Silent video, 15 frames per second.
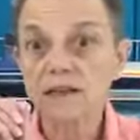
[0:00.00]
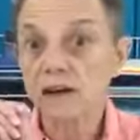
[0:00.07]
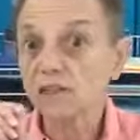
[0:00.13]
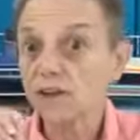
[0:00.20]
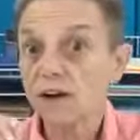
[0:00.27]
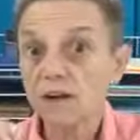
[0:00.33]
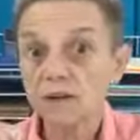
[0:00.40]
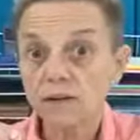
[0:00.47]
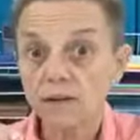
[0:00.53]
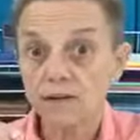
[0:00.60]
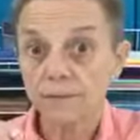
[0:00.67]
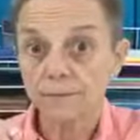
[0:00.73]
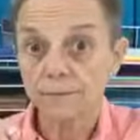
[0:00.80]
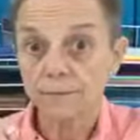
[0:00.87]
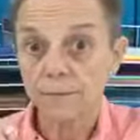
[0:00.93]
out of a cutter.
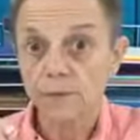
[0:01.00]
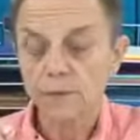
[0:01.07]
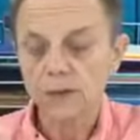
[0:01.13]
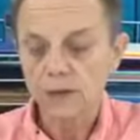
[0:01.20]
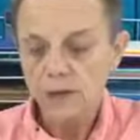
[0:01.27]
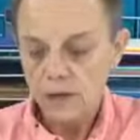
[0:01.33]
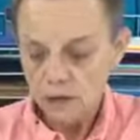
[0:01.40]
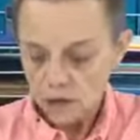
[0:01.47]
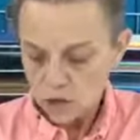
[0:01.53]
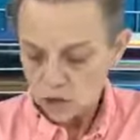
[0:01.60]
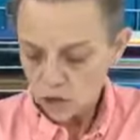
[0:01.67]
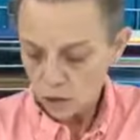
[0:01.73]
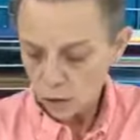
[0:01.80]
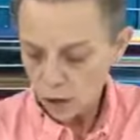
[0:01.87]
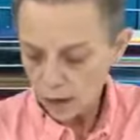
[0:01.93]

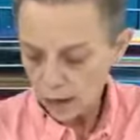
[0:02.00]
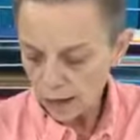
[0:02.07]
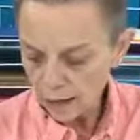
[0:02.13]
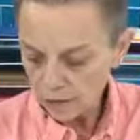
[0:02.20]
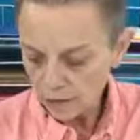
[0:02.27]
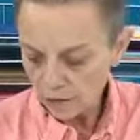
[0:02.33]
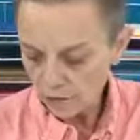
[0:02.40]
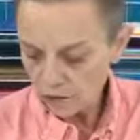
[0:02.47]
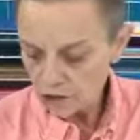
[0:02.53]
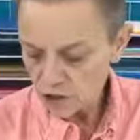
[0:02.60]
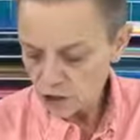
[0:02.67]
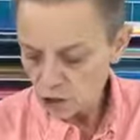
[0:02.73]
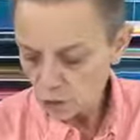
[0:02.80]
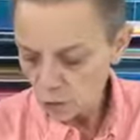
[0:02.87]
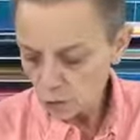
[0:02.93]
So I love this
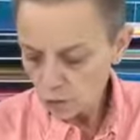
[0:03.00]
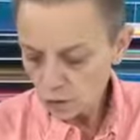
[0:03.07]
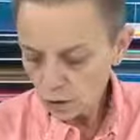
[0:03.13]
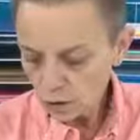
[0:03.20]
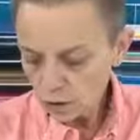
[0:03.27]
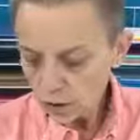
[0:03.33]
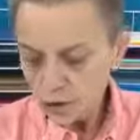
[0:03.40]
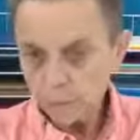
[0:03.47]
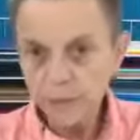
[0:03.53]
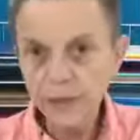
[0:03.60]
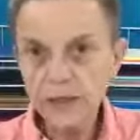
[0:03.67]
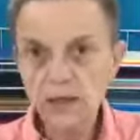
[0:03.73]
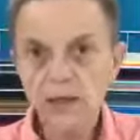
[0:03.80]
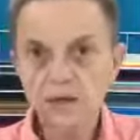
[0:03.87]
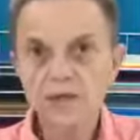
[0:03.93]
tool
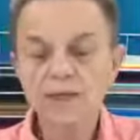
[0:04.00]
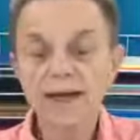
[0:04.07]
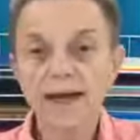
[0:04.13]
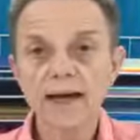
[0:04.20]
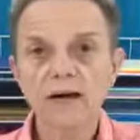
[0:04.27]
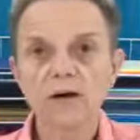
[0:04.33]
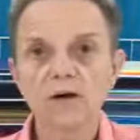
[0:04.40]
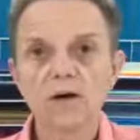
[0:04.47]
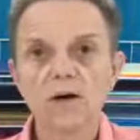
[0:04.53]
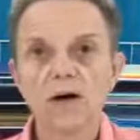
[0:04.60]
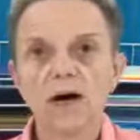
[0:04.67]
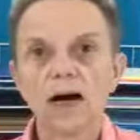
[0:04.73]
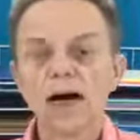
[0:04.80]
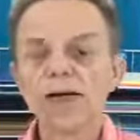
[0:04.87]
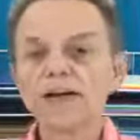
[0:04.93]
because now
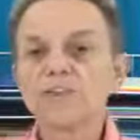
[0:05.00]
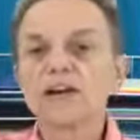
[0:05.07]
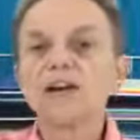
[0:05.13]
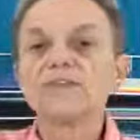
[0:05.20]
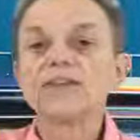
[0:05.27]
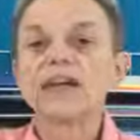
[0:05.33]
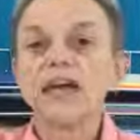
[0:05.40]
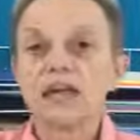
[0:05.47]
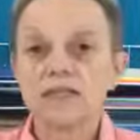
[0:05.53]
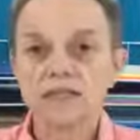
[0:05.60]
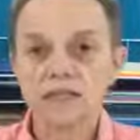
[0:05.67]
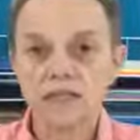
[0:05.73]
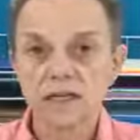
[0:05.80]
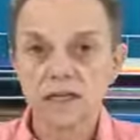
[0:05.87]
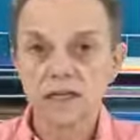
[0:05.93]
I never have to guess.
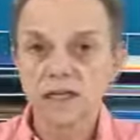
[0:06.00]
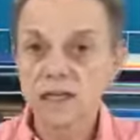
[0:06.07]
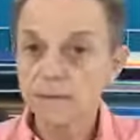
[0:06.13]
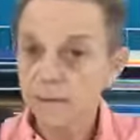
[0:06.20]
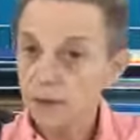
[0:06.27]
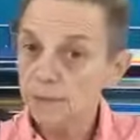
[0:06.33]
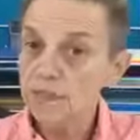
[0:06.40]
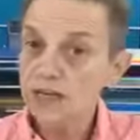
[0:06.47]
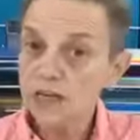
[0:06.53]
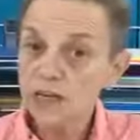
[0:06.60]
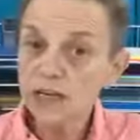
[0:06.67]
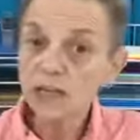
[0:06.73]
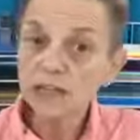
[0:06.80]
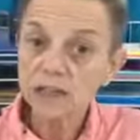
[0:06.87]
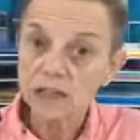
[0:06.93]
Can my machine
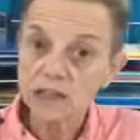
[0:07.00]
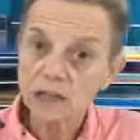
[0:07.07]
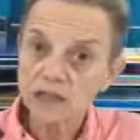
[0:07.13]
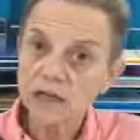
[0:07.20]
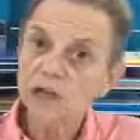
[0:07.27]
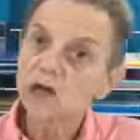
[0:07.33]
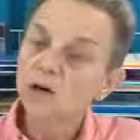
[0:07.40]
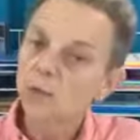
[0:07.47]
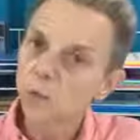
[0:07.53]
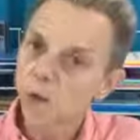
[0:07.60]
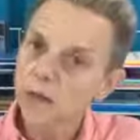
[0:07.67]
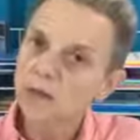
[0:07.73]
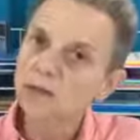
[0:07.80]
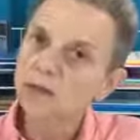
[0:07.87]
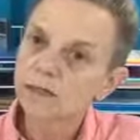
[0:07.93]
cut this?
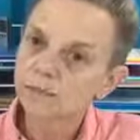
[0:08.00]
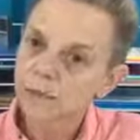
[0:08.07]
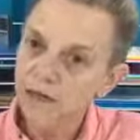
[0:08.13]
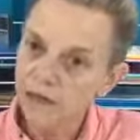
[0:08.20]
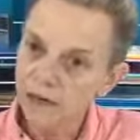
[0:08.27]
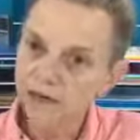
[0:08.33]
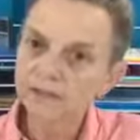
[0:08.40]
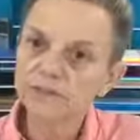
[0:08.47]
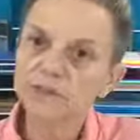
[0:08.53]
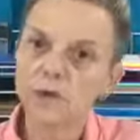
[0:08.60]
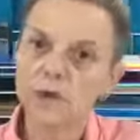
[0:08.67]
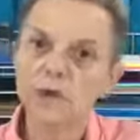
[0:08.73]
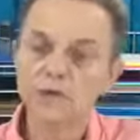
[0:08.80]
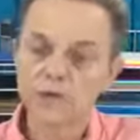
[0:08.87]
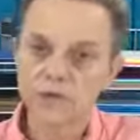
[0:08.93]
What knife do I
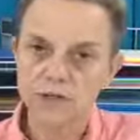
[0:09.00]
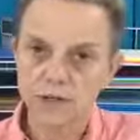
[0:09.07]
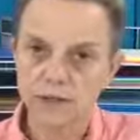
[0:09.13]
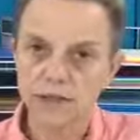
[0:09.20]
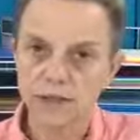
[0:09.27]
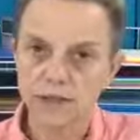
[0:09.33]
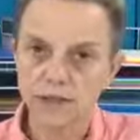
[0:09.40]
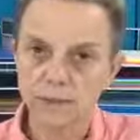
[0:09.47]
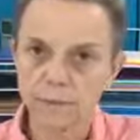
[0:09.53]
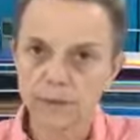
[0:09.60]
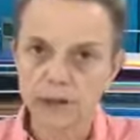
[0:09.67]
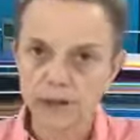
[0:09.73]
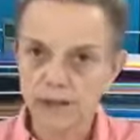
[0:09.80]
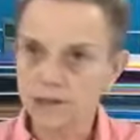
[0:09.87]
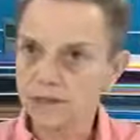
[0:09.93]
use to cut it?
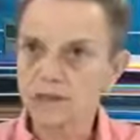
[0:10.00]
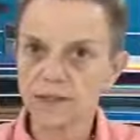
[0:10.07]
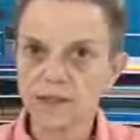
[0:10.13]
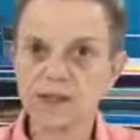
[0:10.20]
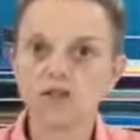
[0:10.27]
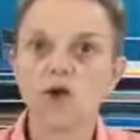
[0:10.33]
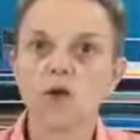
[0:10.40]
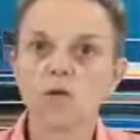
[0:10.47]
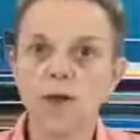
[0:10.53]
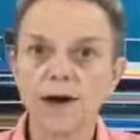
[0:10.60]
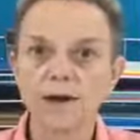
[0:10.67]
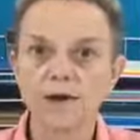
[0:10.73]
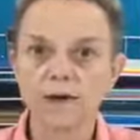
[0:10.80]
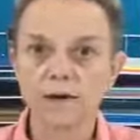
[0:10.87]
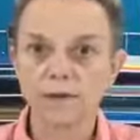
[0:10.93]
Because it's all right
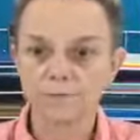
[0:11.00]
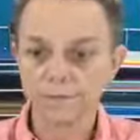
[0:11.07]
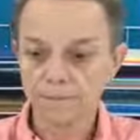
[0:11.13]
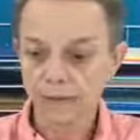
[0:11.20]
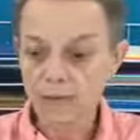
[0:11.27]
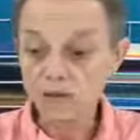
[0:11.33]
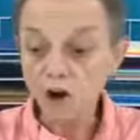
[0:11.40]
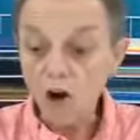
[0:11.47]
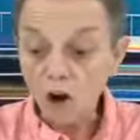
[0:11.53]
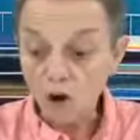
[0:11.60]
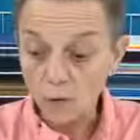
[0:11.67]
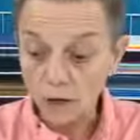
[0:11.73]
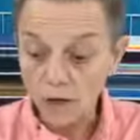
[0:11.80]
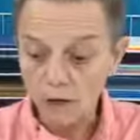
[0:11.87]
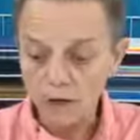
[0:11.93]
here. It's all
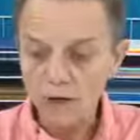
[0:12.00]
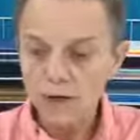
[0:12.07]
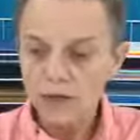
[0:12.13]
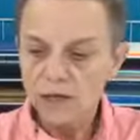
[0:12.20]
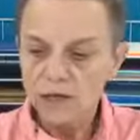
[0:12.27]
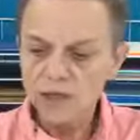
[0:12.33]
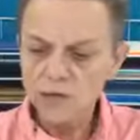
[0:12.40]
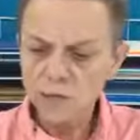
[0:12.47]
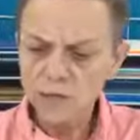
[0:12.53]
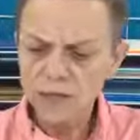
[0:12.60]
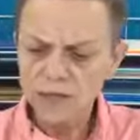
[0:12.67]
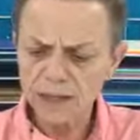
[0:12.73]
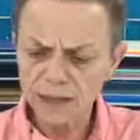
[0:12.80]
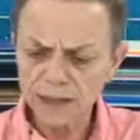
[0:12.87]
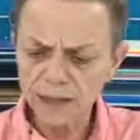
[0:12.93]
right here. This runs
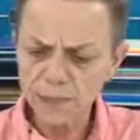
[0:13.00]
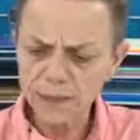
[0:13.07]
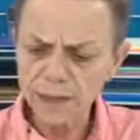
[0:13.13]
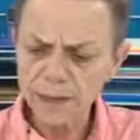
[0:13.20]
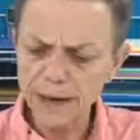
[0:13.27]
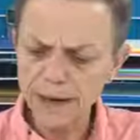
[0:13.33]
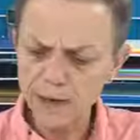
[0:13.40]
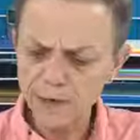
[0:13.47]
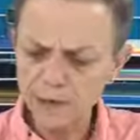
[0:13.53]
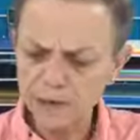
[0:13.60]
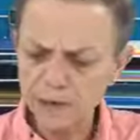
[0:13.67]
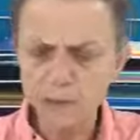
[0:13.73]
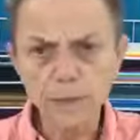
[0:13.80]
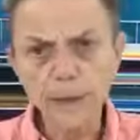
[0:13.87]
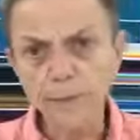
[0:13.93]
on a little bitty battery, a
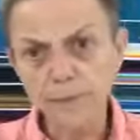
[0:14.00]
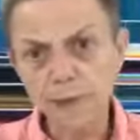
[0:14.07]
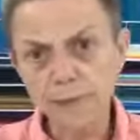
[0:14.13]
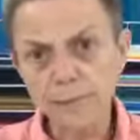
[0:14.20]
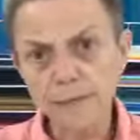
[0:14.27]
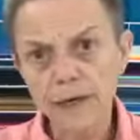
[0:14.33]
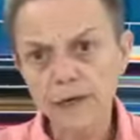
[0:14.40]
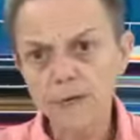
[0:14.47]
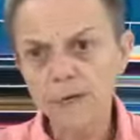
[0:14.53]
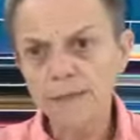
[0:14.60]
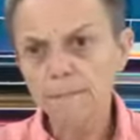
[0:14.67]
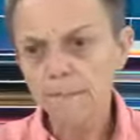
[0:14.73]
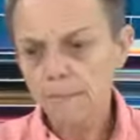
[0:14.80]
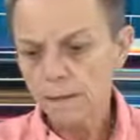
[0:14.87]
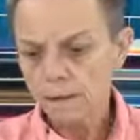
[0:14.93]
little bitty button battery.
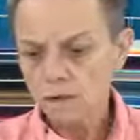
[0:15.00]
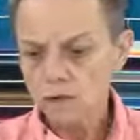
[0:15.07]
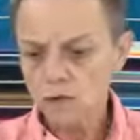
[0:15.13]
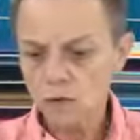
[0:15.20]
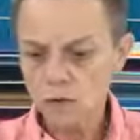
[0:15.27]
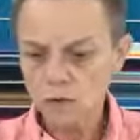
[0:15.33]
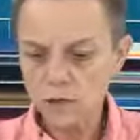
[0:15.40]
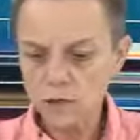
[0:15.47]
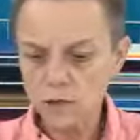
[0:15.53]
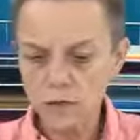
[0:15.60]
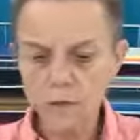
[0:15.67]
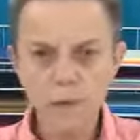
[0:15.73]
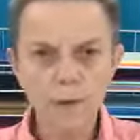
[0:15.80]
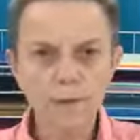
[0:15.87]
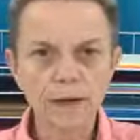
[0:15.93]
So of course Larry
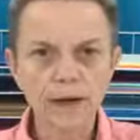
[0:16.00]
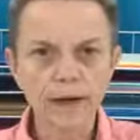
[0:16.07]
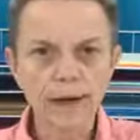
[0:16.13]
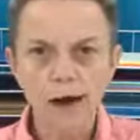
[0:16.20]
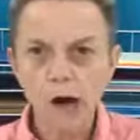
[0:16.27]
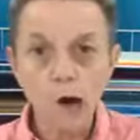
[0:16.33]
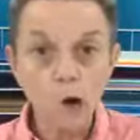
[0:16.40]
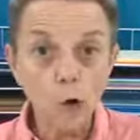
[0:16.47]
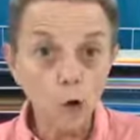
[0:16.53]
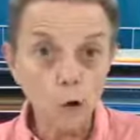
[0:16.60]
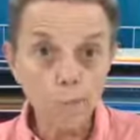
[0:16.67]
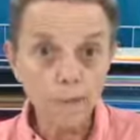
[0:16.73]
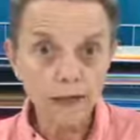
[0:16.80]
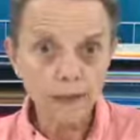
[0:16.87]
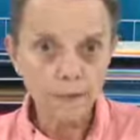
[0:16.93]
bought me like a whole
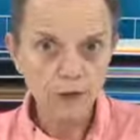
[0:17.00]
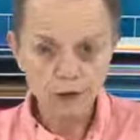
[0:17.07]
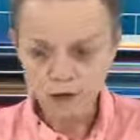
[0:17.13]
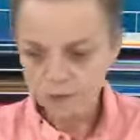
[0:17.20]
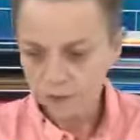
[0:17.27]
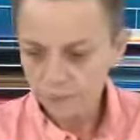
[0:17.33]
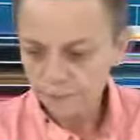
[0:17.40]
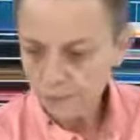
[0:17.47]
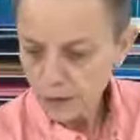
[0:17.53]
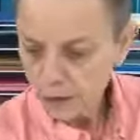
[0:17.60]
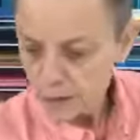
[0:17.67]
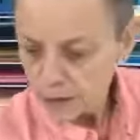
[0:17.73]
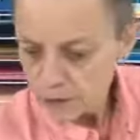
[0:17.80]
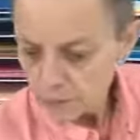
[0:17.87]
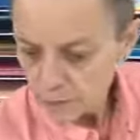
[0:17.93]
mega bunch of them
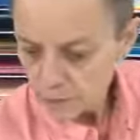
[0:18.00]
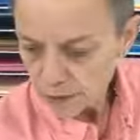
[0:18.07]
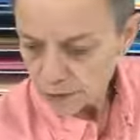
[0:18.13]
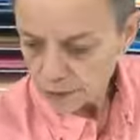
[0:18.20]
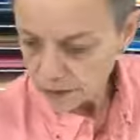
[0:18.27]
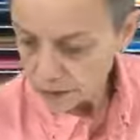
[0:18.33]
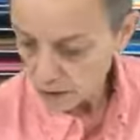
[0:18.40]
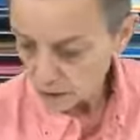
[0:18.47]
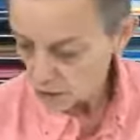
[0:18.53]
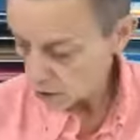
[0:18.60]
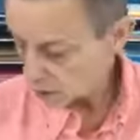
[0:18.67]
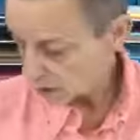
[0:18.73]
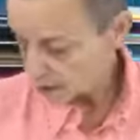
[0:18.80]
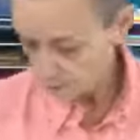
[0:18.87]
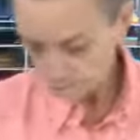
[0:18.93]
because he knows how
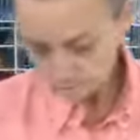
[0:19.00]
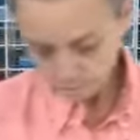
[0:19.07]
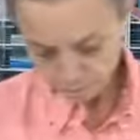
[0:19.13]
I am.